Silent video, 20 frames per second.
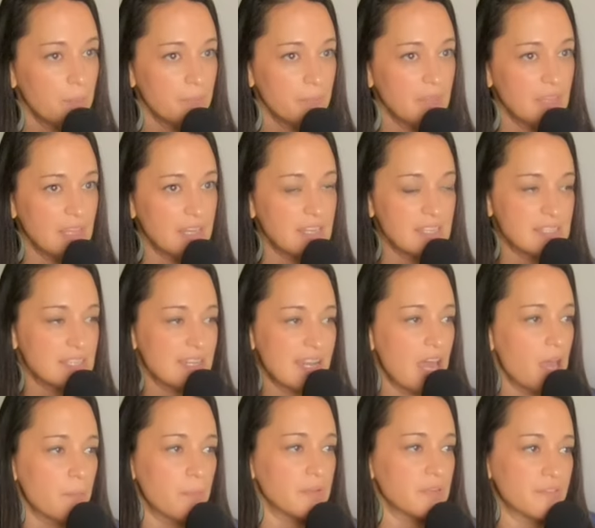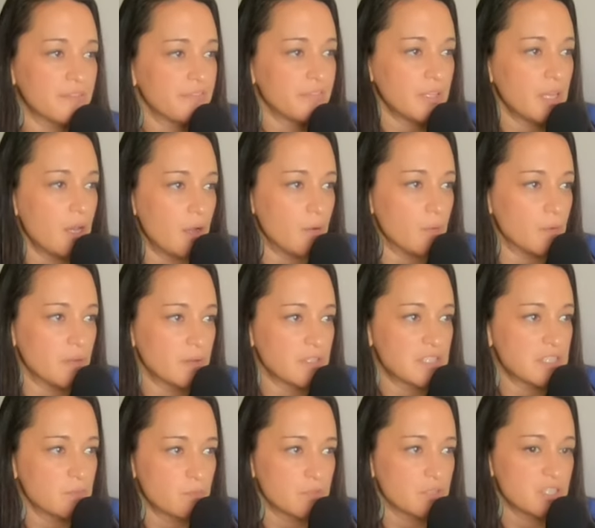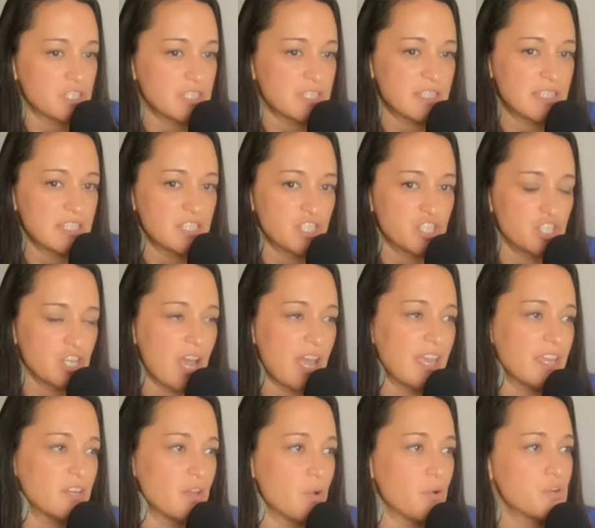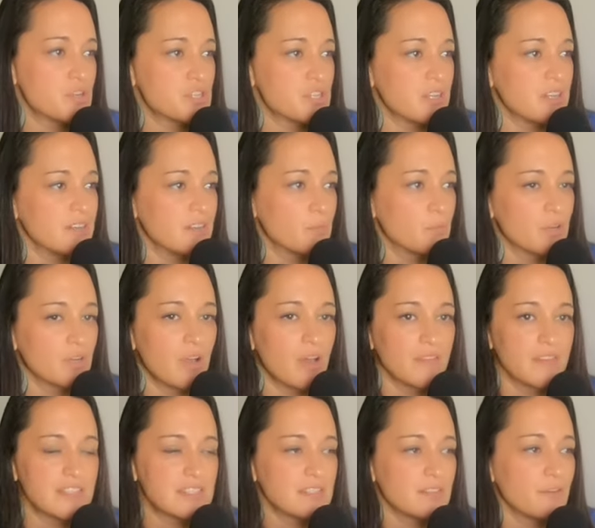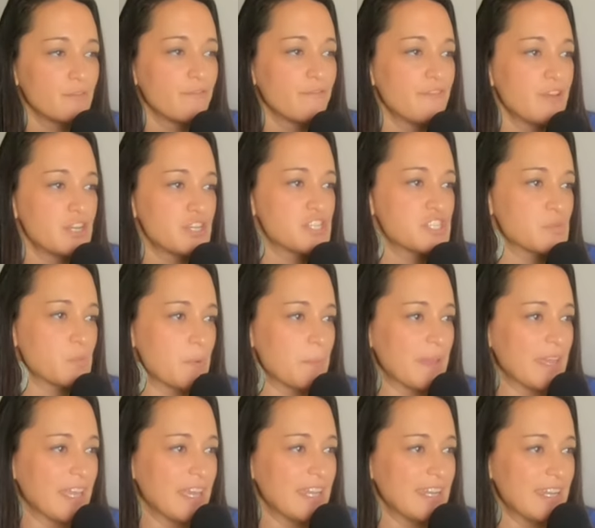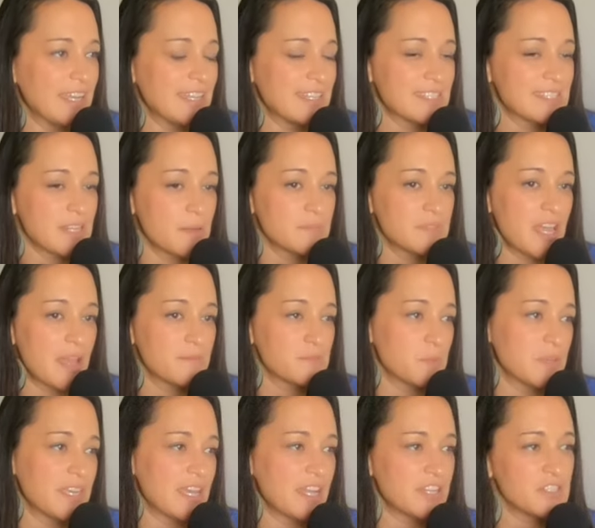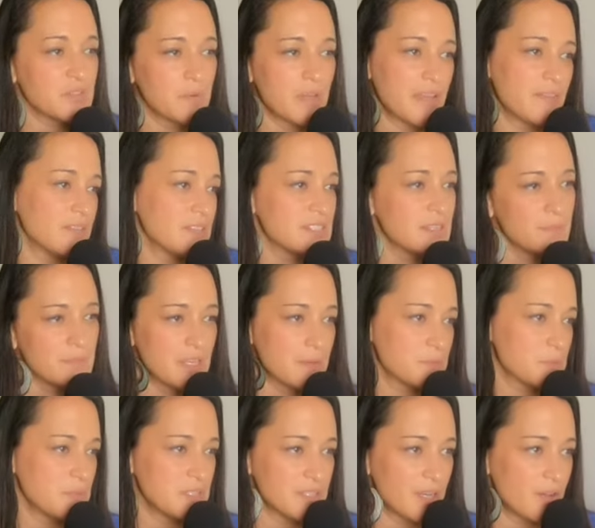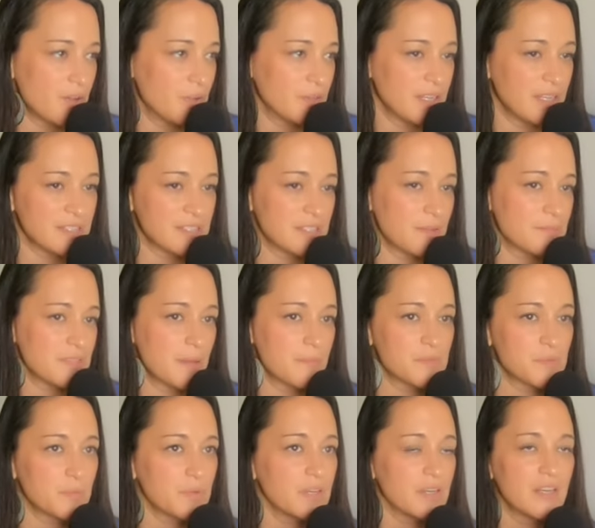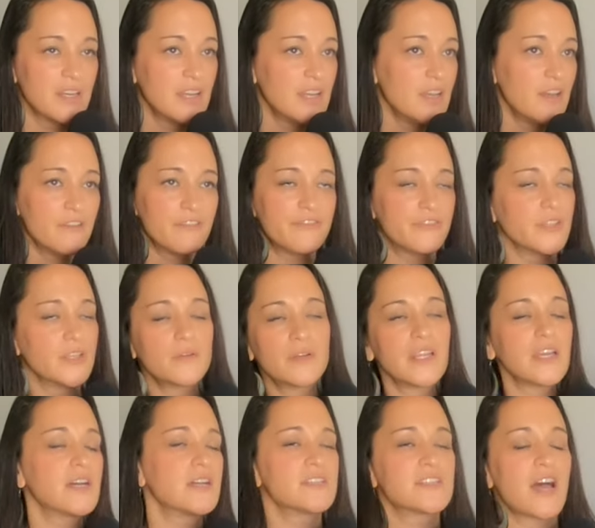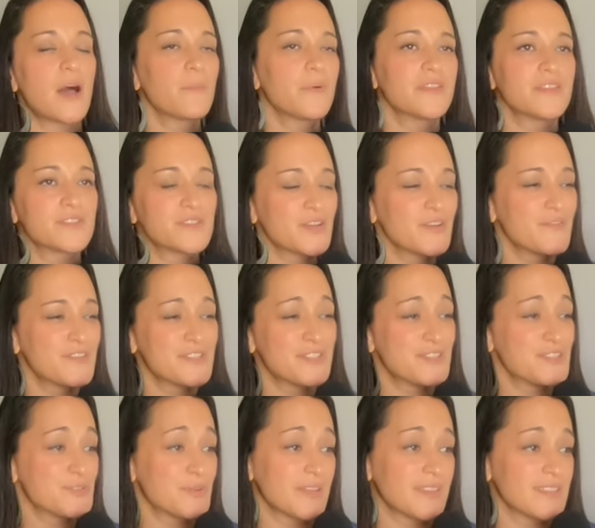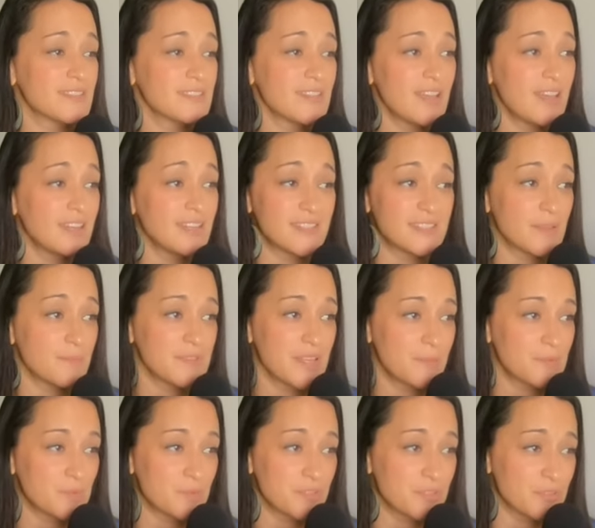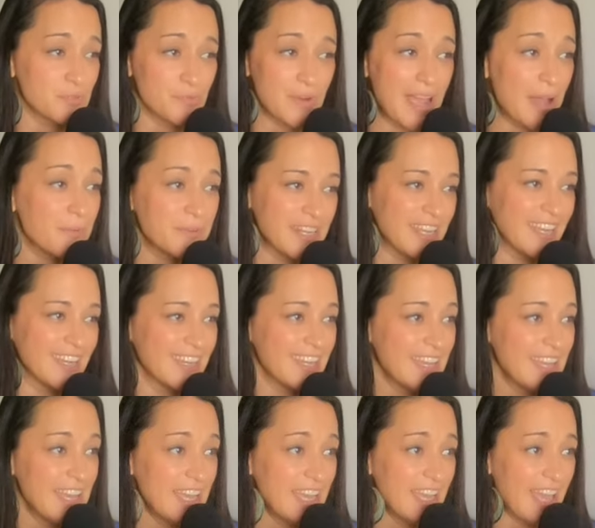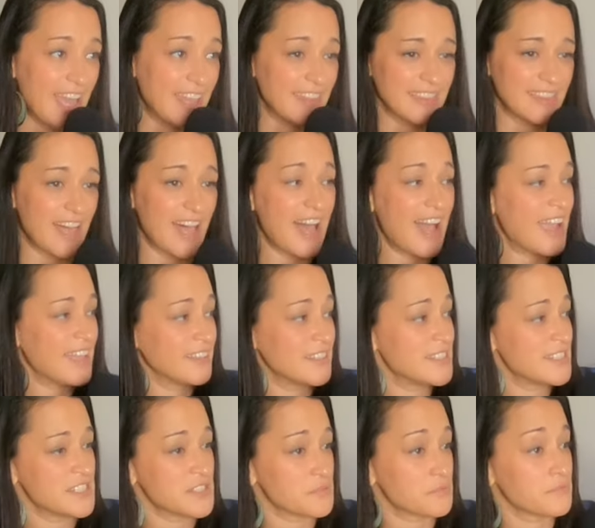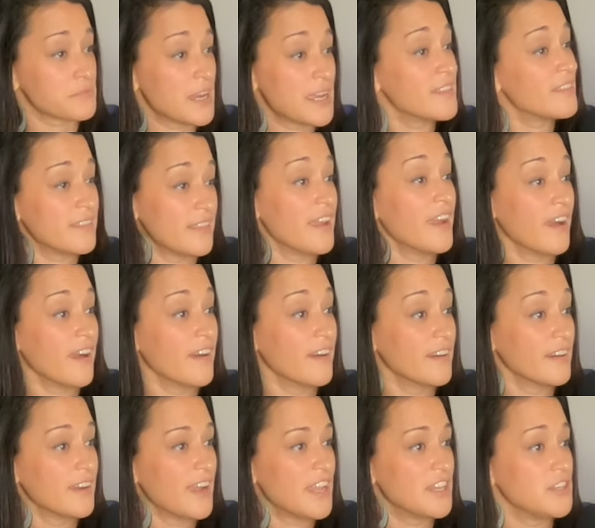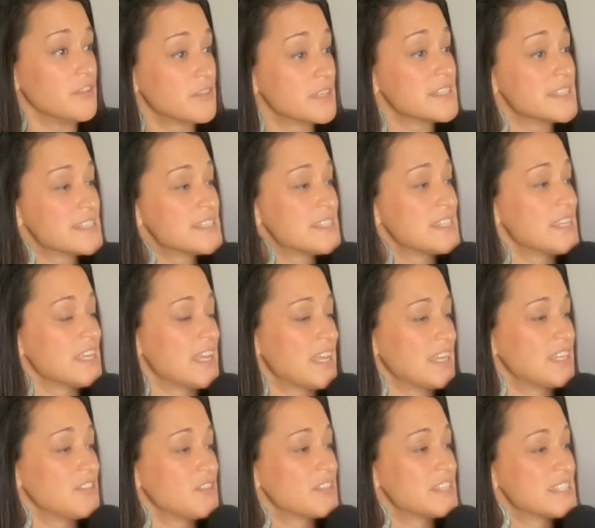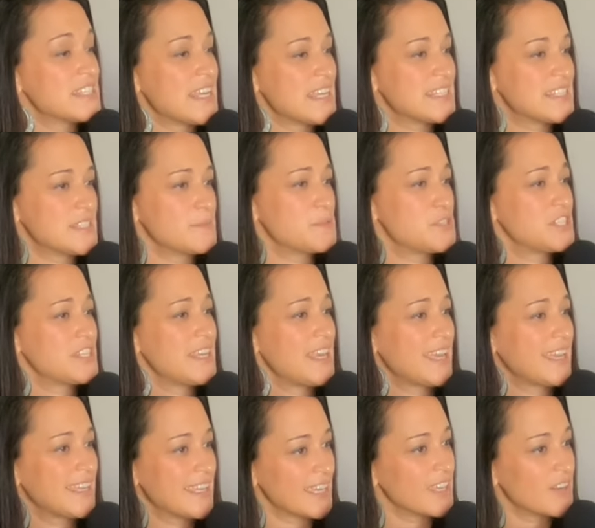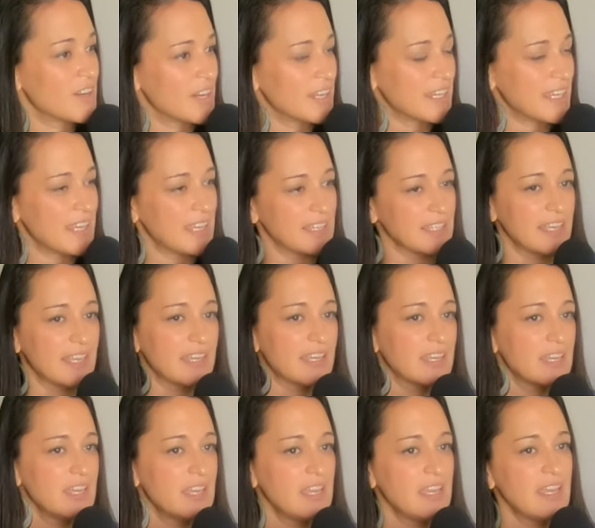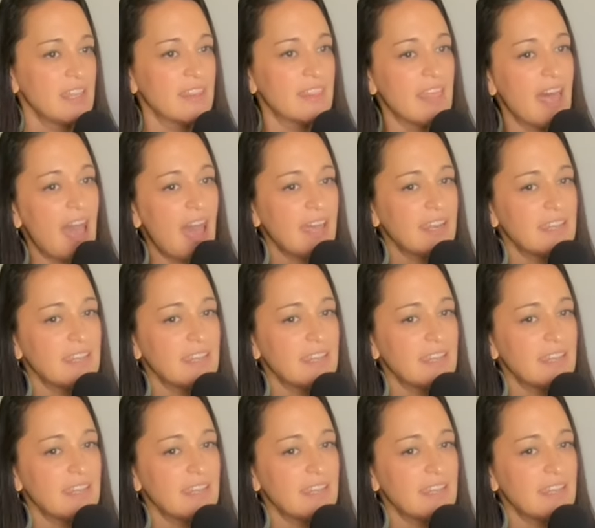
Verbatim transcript: it is an ebb and a flow. we're just this giant ocean and we're all these little fish swimming in it. And sometimes we catch a wave and sometimes we don't. And sometimes we're floating on top of the surface enjoying the sun and sometimes we're drowning. And the island is right there and you can see it and you can taste it, but you can't get on it. Like that